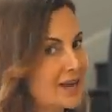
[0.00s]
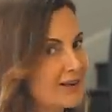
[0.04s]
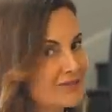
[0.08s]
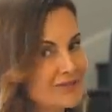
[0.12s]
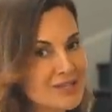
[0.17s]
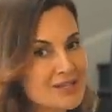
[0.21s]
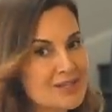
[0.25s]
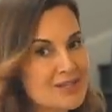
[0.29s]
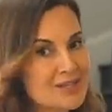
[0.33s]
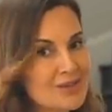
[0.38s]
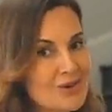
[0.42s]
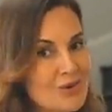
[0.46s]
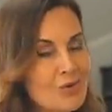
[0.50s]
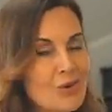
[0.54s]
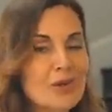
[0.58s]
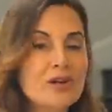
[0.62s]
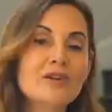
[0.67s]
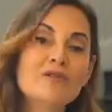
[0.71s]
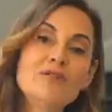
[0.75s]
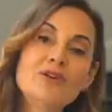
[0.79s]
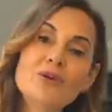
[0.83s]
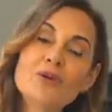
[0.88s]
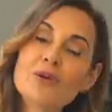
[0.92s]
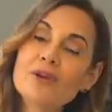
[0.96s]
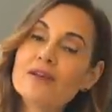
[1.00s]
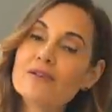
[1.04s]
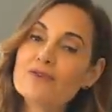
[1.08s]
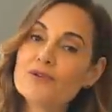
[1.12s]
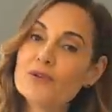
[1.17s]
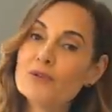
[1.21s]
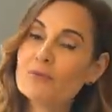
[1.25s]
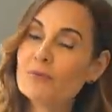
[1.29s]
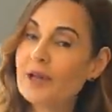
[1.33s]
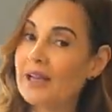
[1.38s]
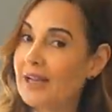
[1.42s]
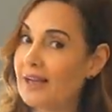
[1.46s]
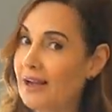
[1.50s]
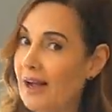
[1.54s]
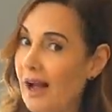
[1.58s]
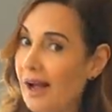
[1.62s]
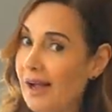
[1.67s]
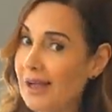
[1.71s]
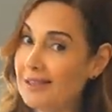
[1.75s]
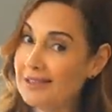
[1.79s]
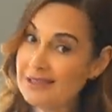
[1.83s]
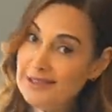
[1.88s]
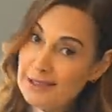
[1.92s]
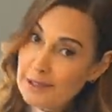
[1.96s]
every single one of you if you may
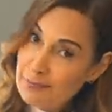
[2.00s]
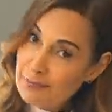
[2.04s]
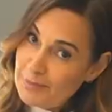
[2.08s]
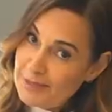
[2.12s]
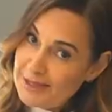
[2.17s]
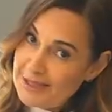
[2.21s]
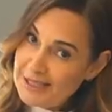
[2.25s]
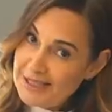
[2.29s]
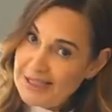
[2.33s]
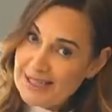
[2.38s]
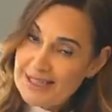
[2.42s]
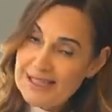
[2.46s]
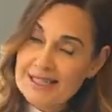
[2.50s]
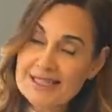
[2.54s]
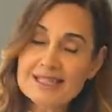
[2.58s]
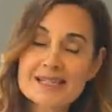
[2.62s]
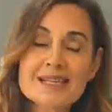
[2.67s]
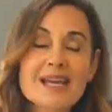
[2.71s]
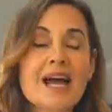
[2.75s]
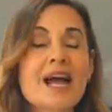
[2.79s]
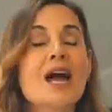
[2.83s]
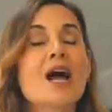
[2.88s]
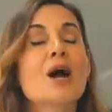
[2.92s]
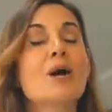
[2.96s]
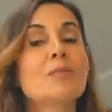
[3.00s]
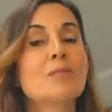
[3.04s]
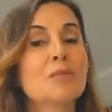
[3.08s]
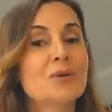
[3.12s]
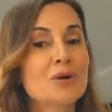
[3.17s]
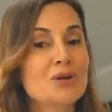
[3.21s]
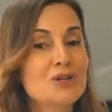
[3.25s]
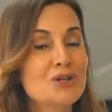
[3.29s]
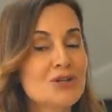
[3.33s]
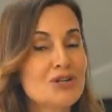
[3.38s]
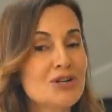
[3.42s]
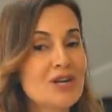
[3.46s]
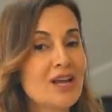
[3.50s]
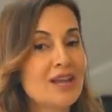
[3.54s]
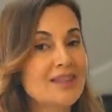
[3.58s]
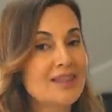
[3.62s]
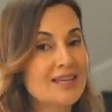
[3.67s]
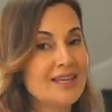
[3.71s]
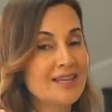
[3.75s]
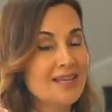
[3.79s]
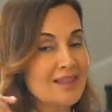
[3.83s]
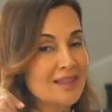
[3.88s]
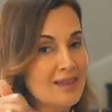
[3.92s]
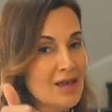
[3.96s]
kindly please push
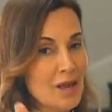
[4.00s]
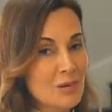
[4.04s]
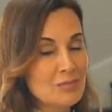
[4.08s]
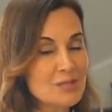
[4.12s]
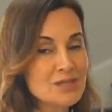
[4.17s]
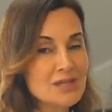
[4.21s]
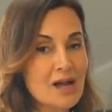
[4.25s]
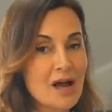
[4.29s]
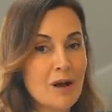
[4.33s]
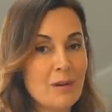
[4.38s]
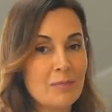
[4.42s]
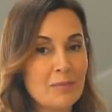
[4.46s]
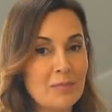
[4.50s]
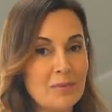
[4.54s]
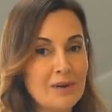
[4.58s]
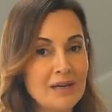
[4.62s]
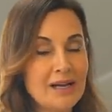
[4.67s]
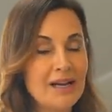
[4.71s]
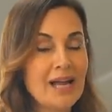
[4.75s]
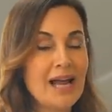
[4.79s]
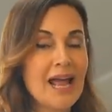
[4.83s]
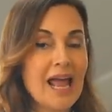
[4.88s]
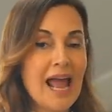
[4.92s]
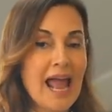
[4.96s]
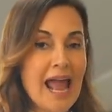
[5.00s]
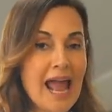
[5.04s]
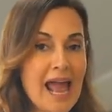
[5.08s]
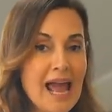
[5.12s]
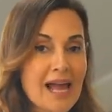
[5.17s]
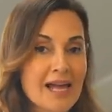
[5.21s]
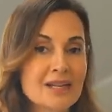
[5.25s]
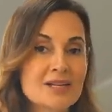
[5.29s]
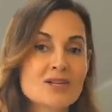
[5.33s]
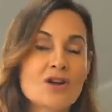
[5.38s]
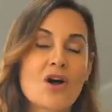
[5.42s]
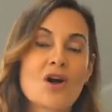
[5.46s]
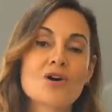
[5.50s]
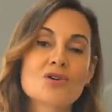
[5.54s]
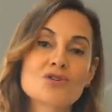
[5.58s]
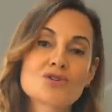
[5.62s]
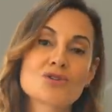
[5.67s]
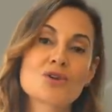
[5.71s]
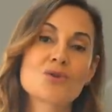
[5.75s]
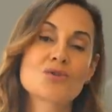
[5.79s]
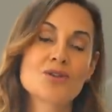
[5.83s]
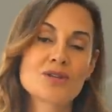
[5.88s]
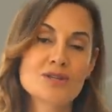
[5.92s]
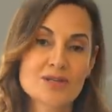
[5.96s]
the thumbs up and
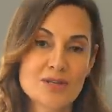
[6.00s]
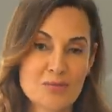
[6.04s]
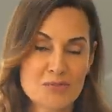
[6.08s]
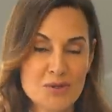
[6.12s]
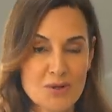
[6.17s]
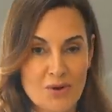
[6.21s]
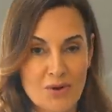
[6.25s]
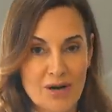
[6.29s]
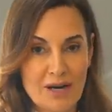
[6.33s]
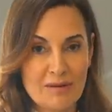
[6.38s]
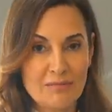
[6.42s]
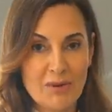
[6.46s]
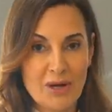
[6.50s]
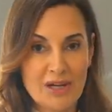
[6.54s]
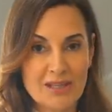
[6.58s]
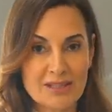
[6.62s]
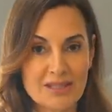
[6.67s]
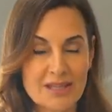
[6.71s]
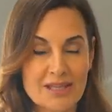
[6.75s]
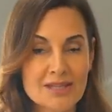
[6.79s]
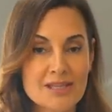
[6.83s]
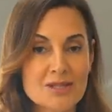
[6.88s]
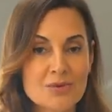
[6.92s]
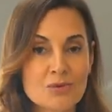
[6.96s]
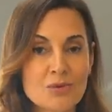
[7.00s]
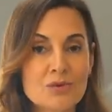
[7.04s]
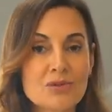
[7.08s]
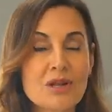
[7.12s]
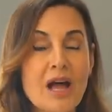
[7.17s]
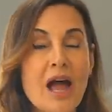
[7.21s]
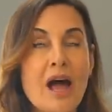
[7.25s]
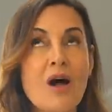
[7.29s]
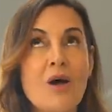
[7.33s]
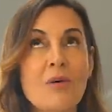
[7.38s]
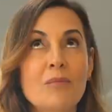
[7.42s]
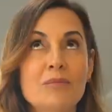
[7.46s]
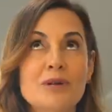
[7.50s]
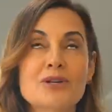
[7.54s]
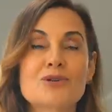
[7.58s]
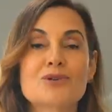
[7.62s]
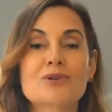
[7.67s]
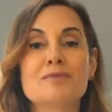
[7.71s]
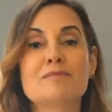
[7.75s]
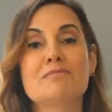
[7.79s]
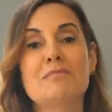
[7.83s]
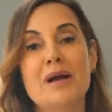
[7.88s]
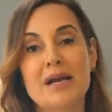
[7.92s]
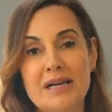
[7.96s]
also the subscribe button. This will help me
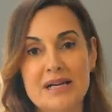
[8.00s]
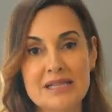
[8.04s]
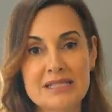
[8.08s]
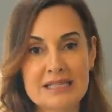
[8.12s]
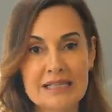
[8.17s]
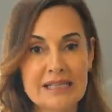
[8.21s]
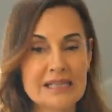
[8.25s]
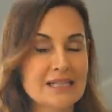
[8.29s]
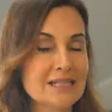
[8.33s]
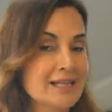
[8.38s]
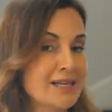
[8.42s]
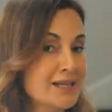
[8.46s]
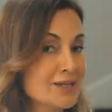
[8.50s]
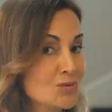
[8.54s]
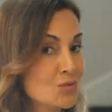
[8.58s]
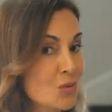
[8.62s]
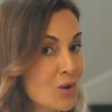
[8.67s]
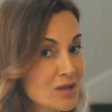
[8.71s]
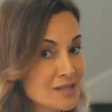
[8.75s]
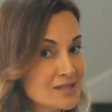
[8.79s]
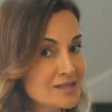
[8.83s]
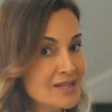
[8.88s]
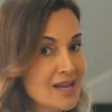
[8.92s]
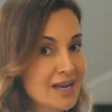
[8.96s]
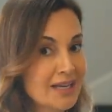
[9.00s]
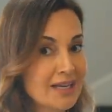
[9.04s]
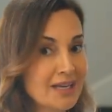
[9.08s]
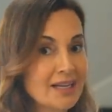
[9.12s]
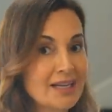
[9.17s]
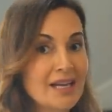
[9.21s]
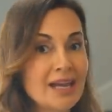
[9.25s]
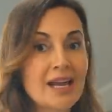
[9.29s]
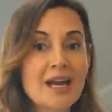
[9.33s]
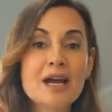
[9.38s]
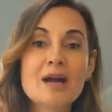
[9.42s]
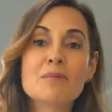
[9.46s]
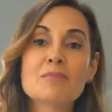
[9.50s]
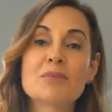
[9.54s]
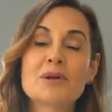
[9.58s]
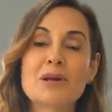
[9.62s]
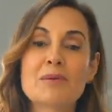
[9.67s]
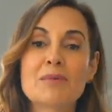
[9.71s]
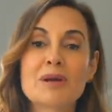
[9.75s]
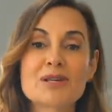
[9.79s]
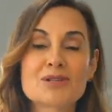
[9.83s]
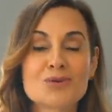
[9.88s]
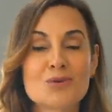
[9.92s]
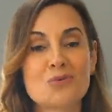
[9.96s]
tremendously. It takes one second, but it
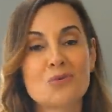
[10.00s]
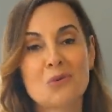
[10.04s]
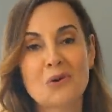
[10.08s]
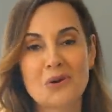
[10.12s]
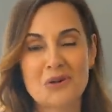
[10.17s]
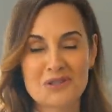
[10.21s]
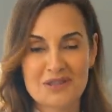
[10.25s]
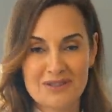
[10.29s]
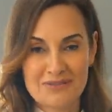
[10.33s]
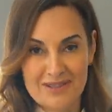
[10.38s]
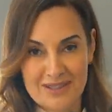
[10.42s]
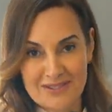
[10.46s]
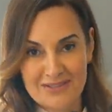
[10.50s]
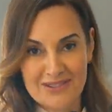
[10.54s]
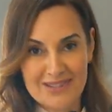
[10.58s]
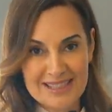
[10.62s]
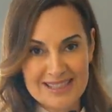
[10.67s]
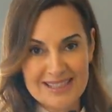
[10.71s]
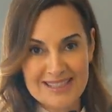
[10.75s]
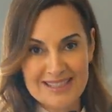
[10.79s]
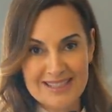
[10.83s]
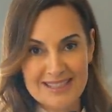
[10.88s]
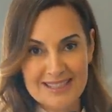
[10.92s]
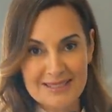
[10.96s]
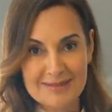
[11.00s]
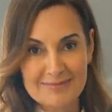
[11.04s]
makes a world of difference.